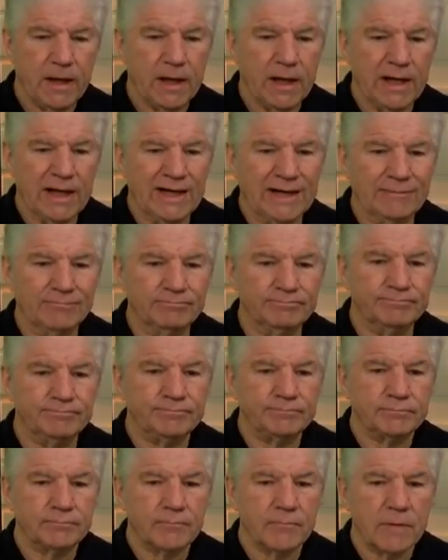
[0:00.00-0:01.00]
Um,
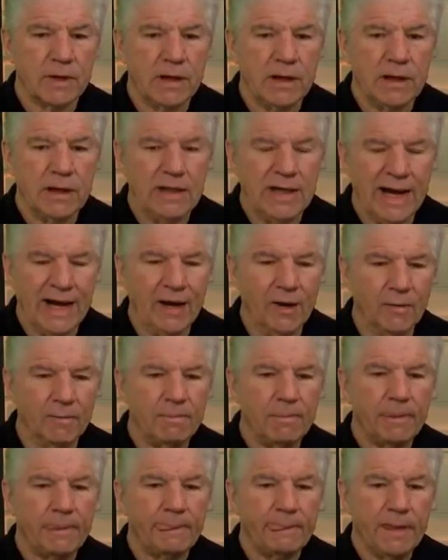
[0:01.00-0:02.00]
now,
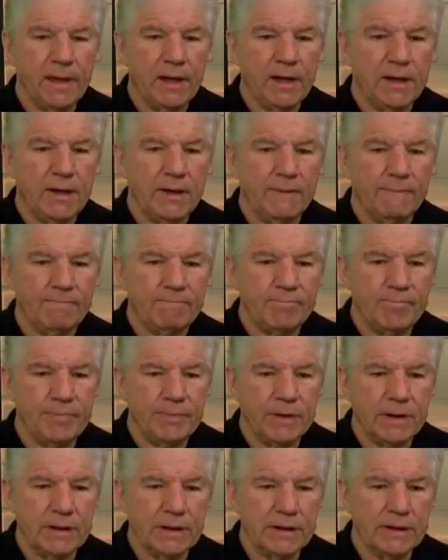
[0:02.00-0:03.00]

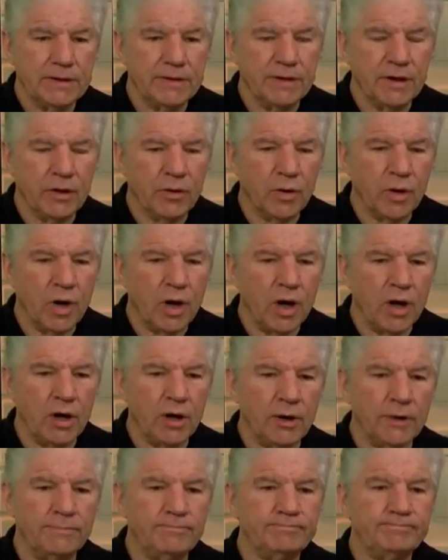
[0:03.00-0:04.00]
there
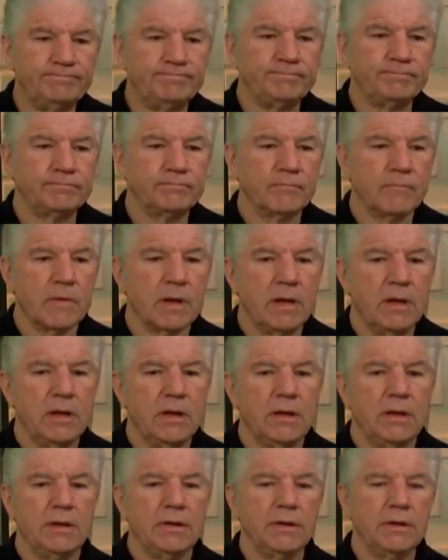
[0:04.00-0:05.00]
are
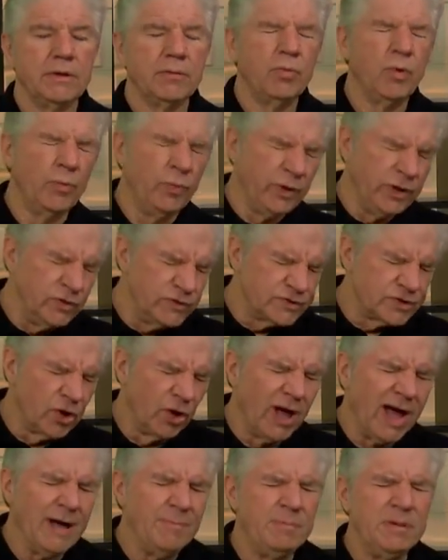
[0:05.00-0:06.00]
what we used to
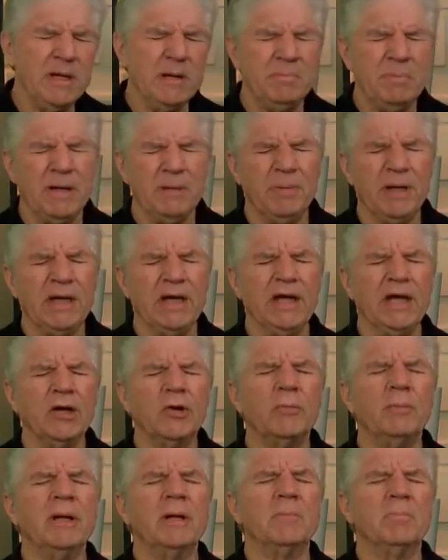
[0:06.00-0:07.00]
call I P P B,
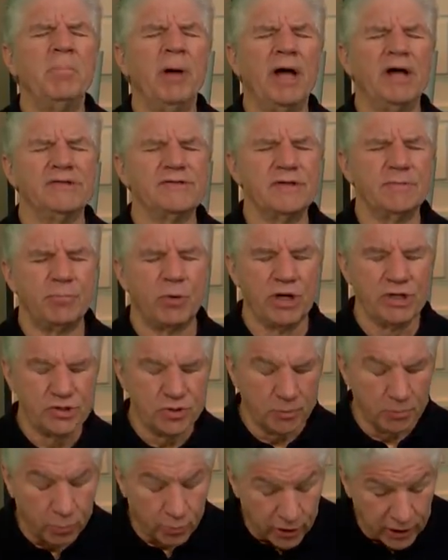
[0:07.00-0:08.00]
intermittent positive
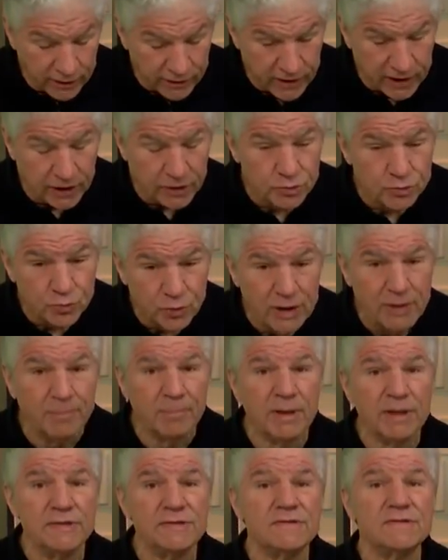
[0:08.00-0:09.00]
pressure breathing
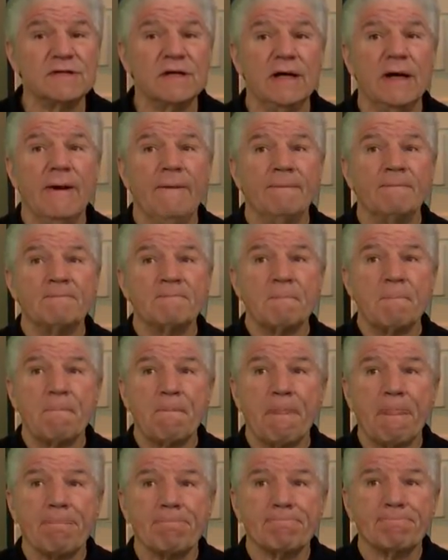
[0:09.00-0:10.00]
treatments
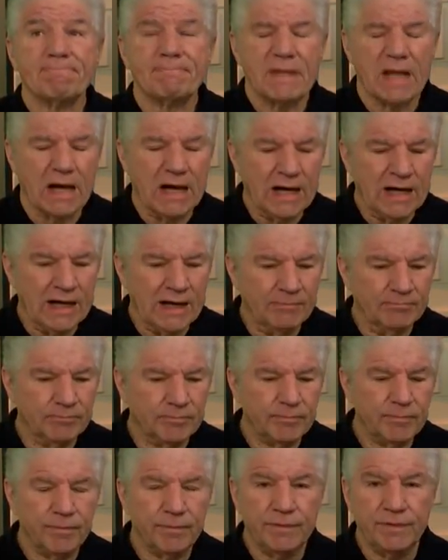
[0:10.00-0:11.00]

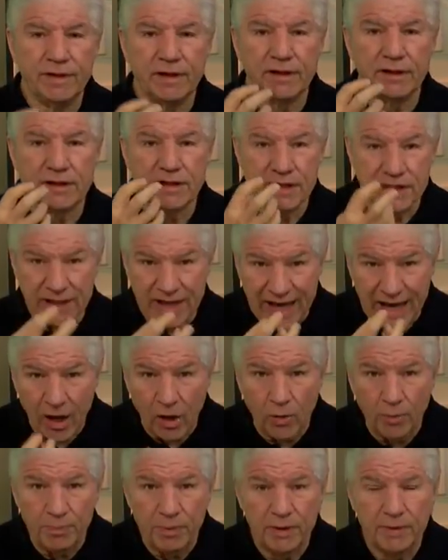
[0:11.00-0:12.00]
um, that can
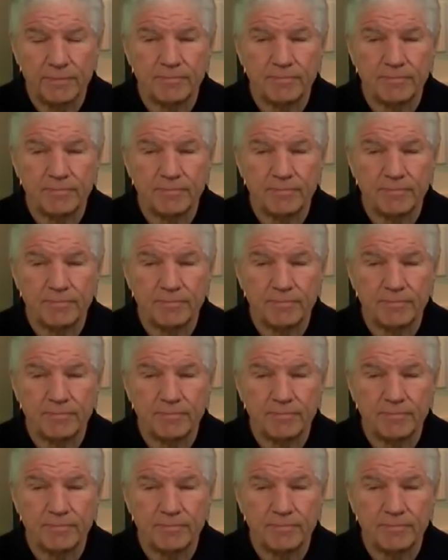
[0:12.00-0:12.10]
help.